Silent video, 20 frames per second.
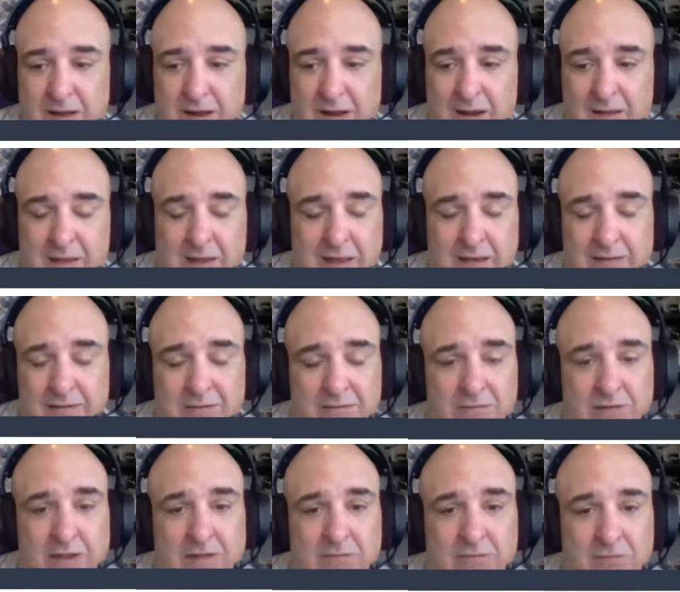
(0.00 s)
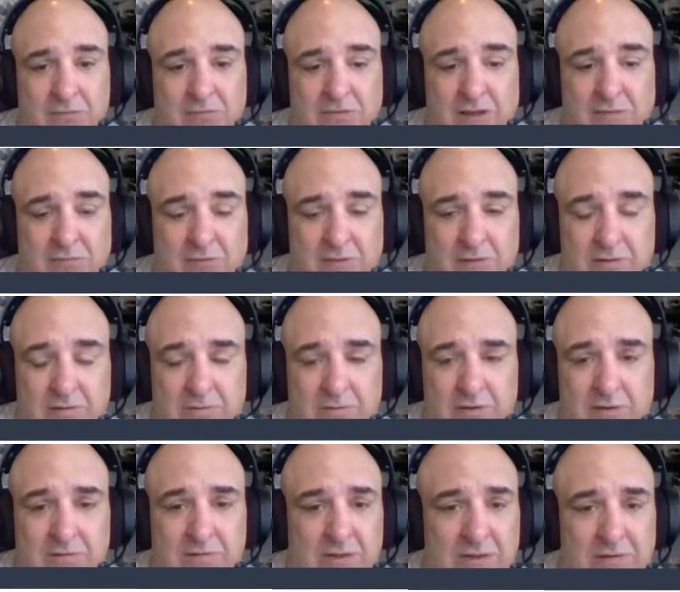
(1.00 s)
again, sites for
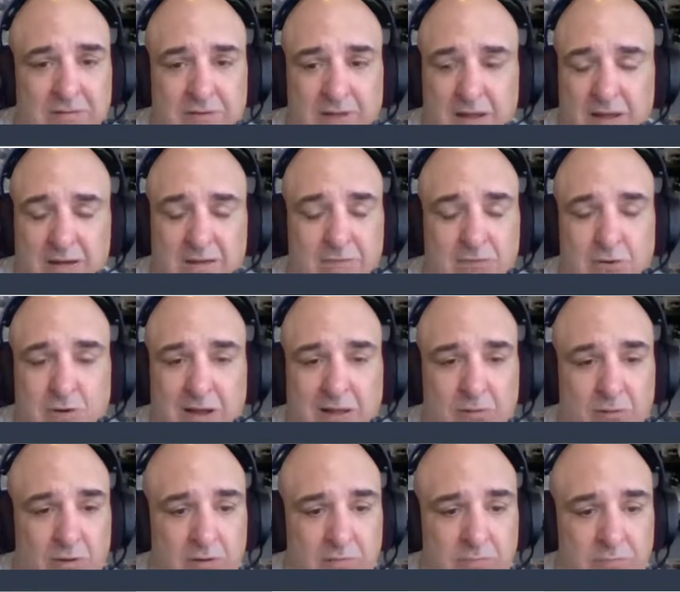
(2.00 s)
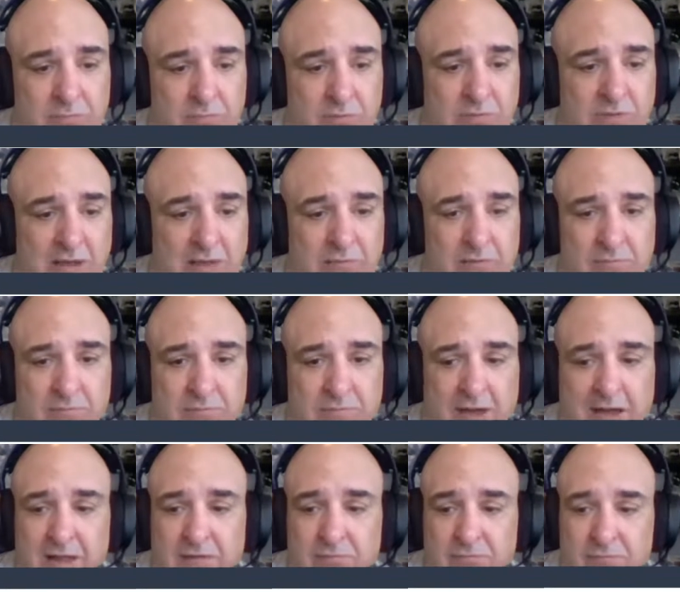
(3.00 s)
16, I don't even know how long,
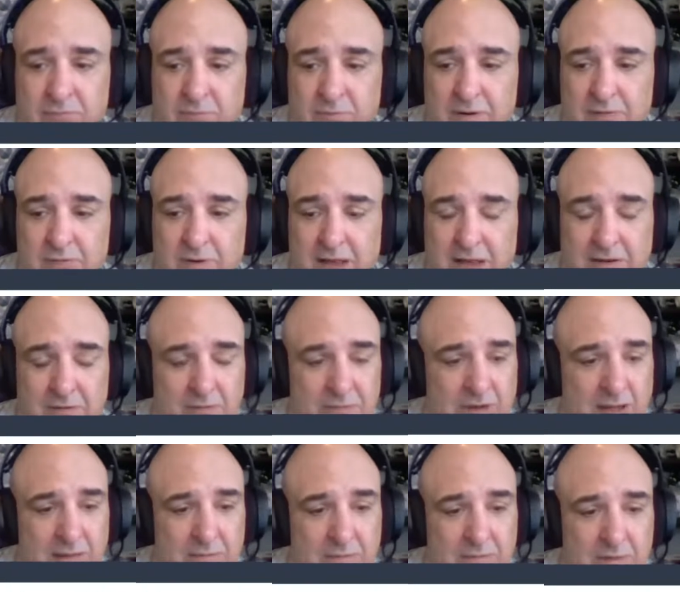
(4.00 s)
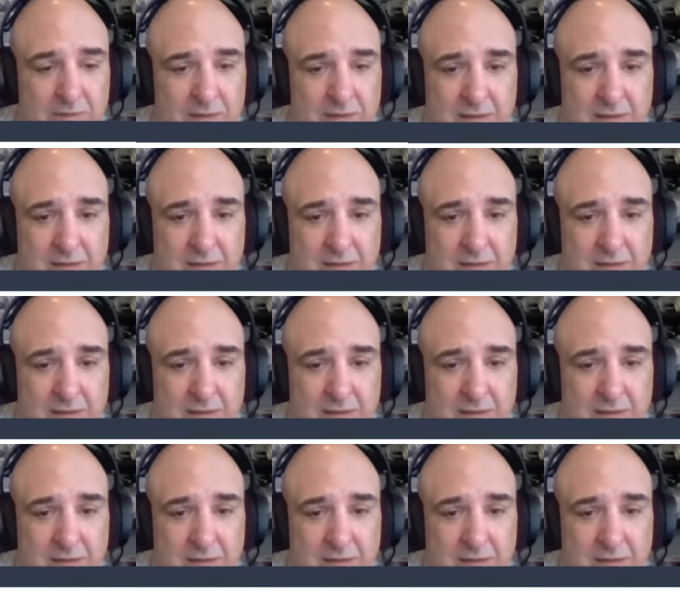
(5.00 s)
2005, whatever that is now.